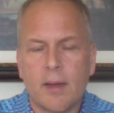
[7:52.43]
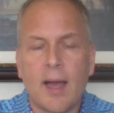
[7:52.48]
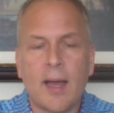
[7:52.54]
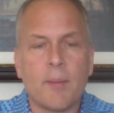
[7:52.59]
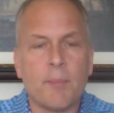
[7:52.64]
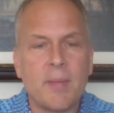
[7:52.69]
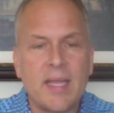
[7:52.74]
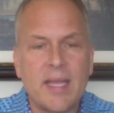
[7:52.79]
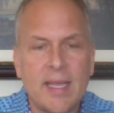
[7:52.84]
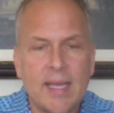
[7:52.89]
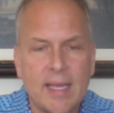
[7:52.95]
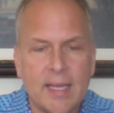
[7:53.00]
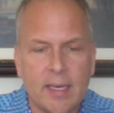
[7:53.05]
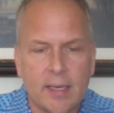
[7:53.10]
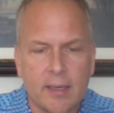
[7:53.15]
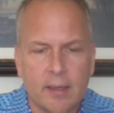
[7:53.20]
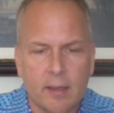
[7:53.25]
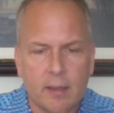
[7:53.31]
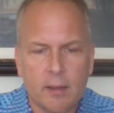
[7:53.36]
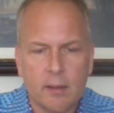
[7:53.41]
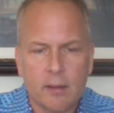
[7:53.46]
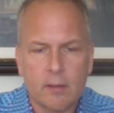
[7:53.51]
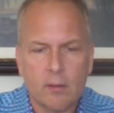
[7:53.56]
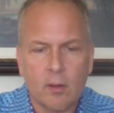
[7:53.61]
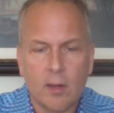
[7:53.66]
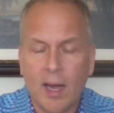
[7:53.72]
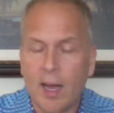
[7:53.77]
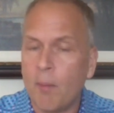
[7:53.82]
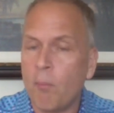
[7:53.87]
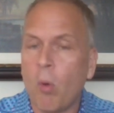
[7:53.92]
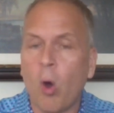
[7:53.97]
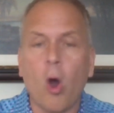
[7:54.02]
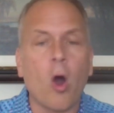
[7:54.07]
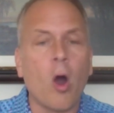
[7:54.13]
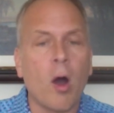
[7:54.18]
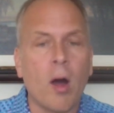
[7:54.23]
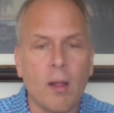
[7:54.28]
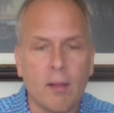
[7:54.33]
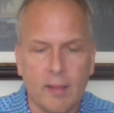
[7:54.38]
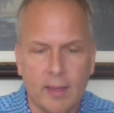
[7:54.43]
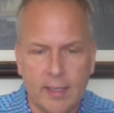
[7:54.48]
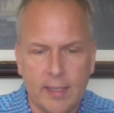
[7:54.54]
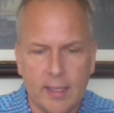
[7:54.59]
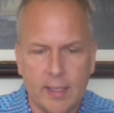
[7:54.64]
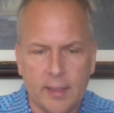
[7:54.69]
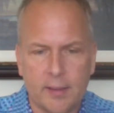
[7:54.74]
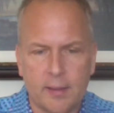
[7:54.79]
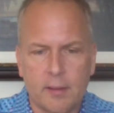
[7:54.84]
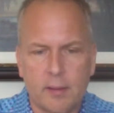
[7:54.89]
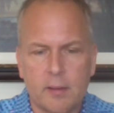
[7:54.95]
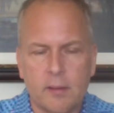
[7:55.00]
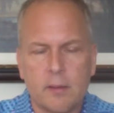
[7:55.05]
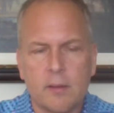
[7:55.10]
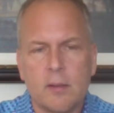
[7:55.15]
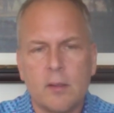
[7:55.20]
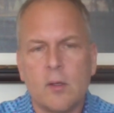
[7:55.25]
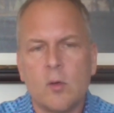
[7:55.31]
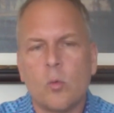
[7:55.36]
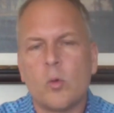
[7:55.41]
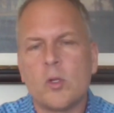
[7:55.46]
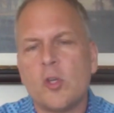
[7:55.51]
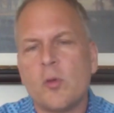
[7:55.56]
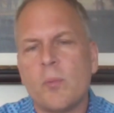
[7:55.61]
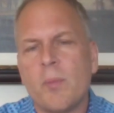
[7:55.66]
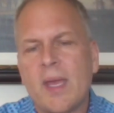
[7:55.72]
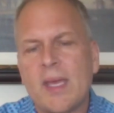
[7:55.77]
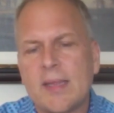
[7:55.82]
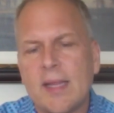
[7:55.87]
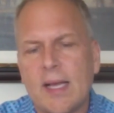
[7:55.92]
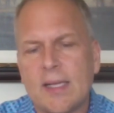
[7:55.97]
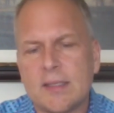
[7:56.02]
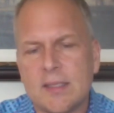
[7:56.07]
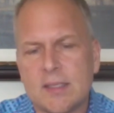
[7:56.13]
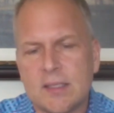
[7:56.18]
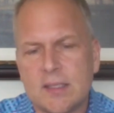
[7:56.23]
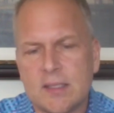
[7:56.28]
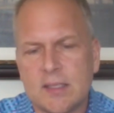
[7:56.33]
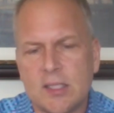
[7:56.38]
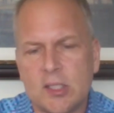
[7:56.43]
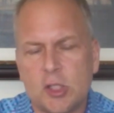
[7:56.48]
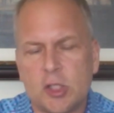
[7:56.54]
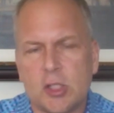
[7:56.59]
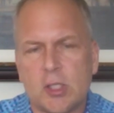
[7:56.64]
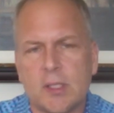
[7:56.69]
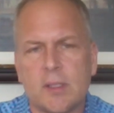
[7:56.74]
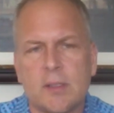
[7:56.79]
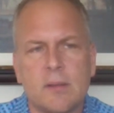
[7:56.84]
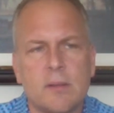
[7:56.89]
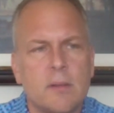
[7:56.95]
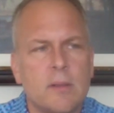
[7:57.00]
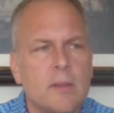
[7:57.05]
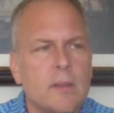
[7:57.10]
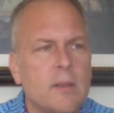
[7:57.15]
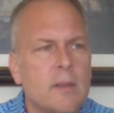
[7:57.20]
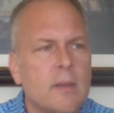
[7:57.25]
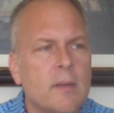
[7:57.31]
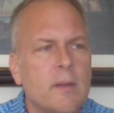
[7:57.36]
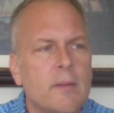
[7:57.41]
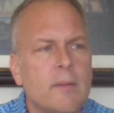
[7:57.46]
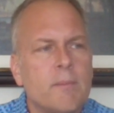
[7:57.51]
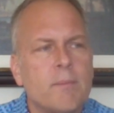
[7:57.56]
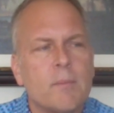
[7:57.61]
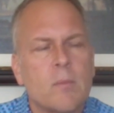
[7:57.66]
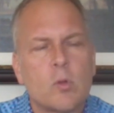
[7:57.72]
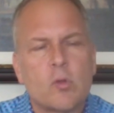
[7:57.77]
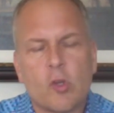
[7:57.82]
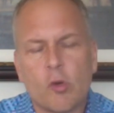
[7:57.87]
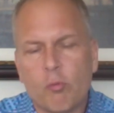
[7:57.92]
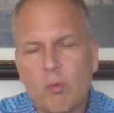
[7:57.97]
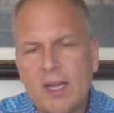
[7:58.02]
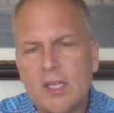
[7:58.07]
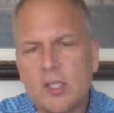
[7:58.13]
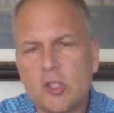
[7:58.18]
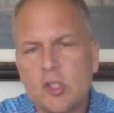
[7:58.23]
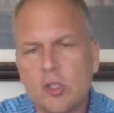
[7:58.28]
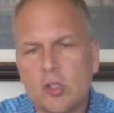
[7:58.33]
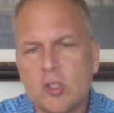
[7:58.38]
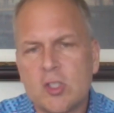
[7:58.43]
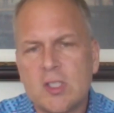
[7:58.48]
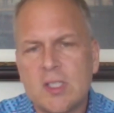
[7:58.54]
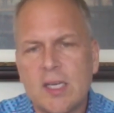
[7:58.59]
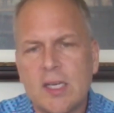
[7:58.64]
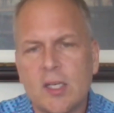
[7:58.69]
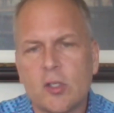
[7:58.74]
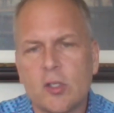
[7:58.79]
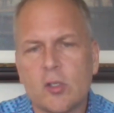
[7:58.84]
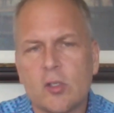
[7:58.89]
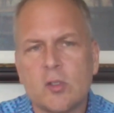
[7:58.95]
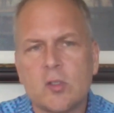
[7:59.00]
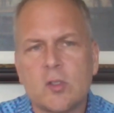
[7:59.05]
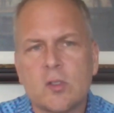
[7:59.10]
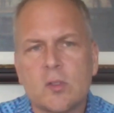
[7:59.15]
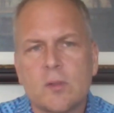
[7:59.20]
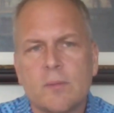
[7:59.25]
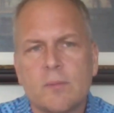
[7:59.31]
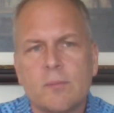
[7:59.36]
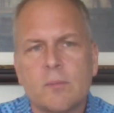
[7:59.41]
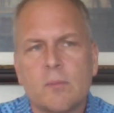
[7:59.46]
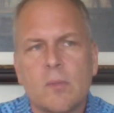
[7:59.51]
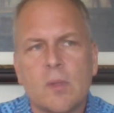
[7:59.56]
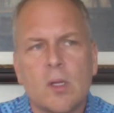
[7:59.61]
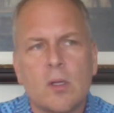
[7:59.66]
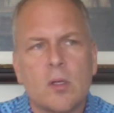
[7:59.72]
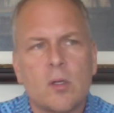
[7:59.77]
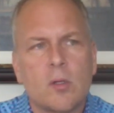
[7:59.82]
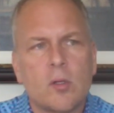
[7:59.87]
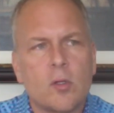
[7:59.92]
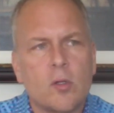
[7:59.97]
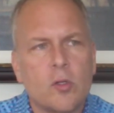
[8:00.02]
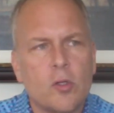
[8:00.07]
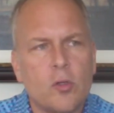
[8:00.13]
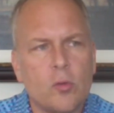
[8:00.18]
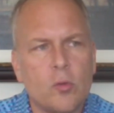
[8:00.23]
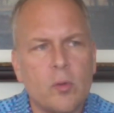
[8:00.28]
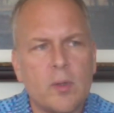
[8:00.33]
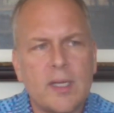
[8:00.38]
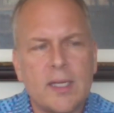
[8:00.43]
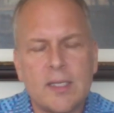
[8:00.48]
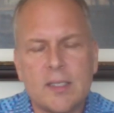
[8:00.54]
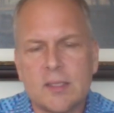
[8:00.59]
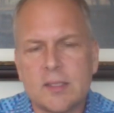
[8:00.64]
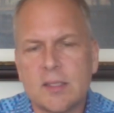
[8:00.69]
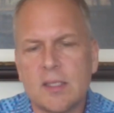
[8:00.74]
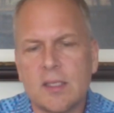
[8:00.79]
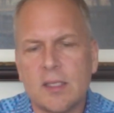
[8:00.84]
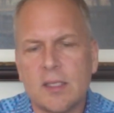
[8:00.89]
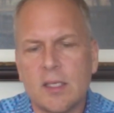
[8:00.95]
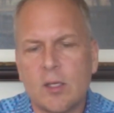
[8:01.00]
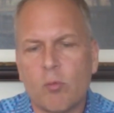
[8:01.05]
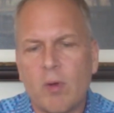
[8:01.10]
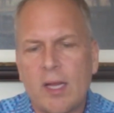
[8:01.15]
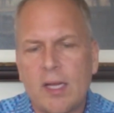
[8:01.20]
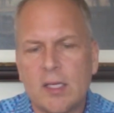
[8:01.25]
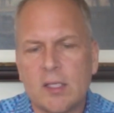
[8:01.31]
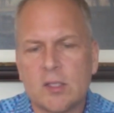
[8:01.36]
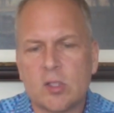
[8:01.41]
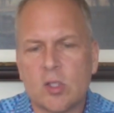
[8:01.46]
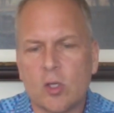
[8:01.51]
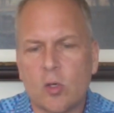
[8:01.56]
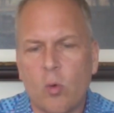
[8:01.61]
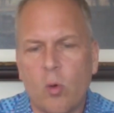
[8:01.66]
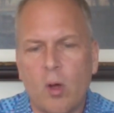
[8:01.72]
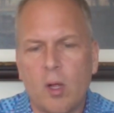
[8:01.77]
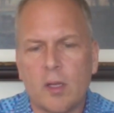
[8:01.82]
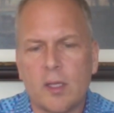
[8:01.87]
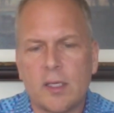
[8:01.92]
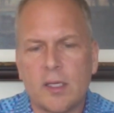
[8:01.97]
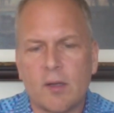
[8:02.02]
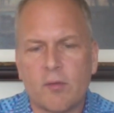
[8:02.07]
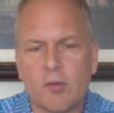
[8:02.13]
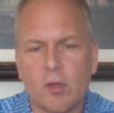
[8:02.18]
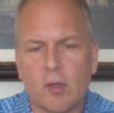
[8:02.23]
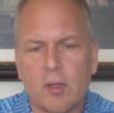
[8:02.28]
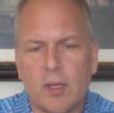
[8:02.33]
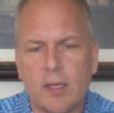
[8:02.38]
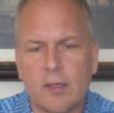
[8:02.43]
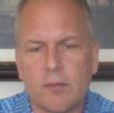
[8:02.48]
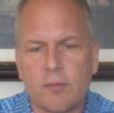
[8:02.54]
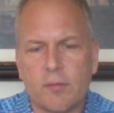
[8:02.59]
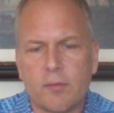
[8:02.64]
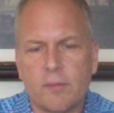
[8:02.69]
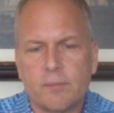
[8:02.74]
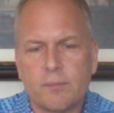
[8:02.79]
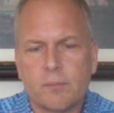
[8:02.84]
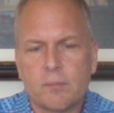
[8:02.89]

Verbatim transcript: I'm in. I'm all in. When you make that decision to raise your standards, you instantly raise the quality of life.